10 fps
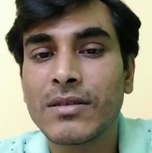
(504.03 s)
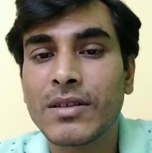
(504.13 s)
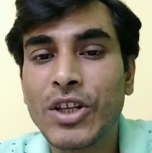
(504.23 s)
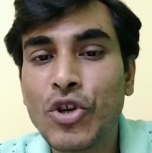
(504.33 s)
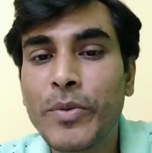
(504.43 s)

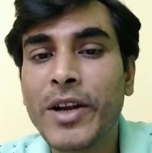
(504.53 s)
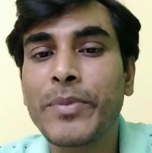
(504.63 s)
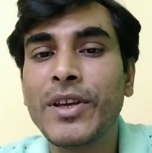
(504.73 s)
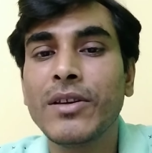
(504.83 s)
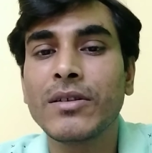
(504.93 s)
human
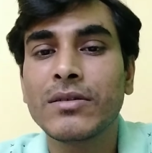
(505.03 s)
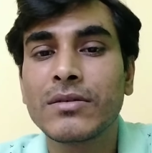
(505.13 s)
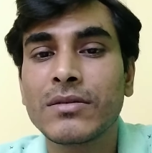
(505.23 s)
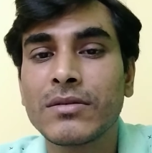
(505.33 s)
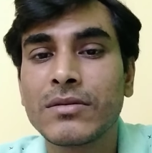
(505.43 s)

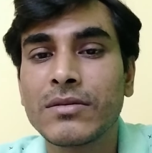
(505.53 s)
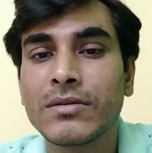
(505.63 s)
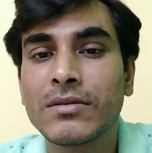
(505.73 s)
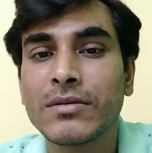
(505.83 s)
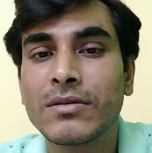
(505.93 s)
being
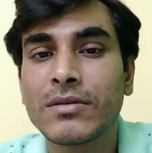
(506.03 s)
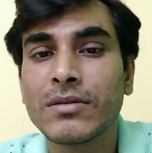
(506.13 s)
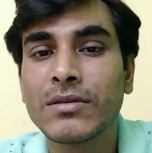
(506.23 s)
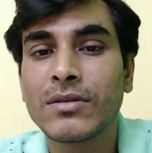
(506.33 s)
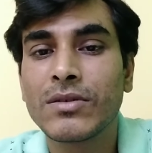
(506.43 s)

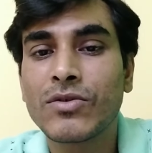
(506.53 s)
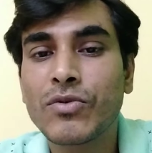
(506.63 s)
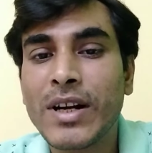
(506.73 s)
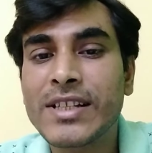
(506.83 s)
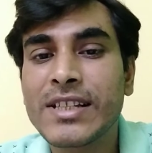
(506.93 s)

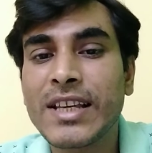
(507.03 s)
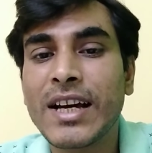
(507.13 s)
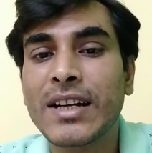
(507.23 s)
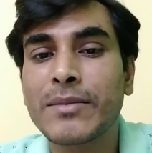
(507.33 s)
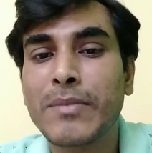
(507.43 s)
towards
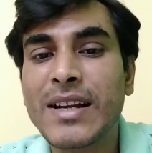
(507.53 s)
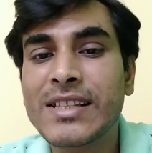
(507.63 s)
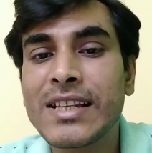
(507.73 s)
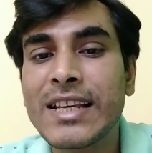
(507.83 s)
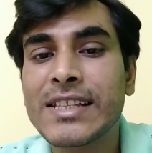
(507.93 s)
their
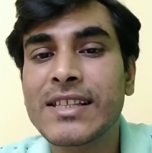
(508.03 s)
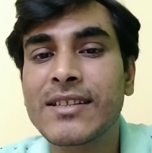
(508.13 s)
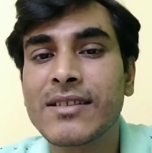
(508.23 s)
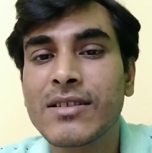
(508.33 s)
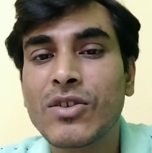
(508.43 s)

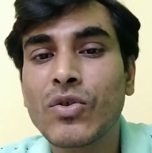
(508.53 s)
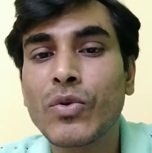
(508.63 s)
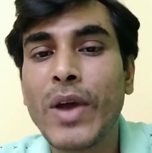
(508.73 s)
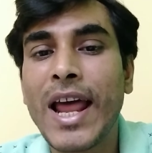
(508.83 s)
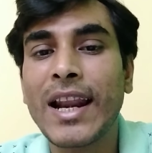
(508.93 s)
merciless,
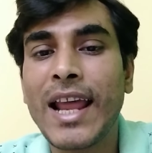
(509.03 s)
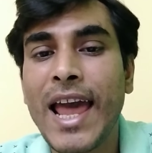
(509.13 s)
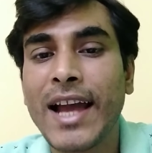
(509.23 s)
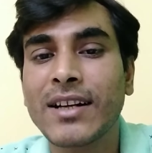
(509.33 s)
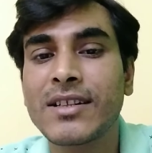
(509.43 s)
cruel
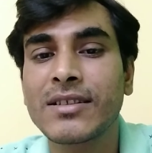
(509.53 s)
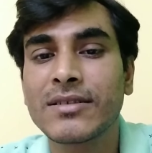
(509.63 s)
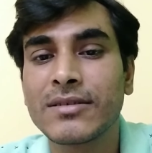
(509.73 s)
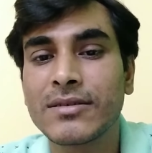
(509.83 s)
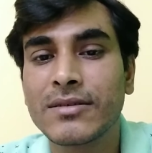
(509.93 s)
act
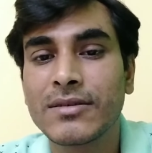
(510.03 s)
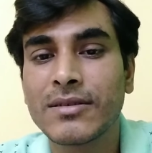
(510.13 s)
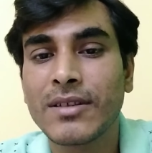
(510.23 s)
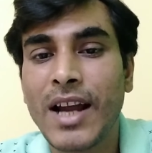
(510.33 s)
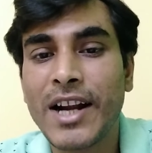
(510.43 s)

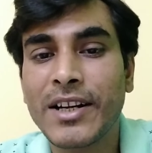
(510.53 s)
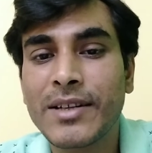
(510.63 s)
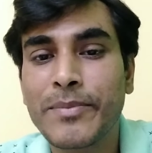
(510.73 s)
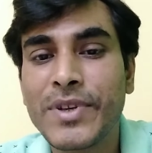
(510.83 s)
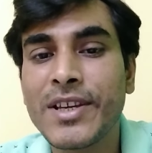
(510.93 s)

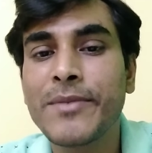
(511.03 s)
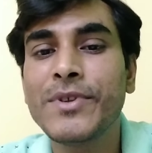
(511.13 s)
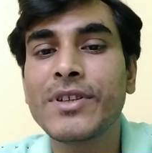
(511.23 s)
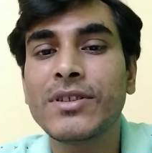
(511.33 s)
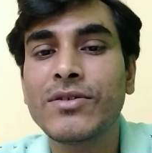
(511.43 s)
and
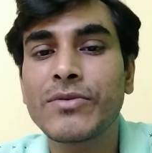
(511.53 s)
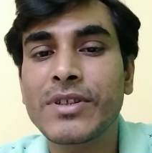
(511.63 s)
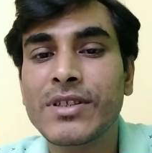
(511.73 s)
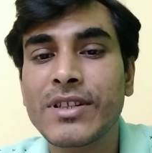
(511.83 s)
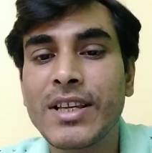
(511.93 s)
behavior
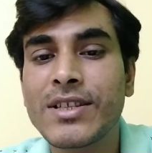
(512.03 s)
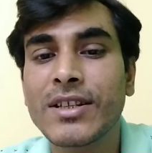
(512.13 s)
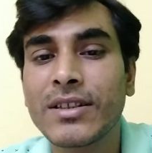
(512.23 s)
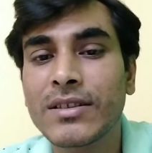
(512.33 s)
towards nature